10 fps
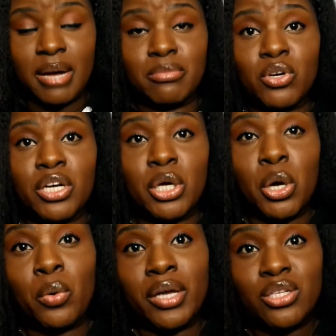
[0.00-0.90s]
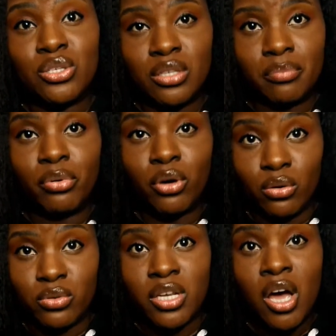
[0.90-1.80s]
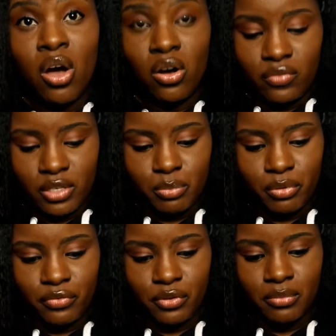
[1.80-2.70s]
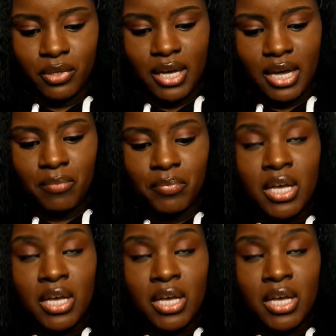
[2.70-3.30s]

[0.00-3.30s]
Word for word: I'm going to go into the pros of this perfume, okay?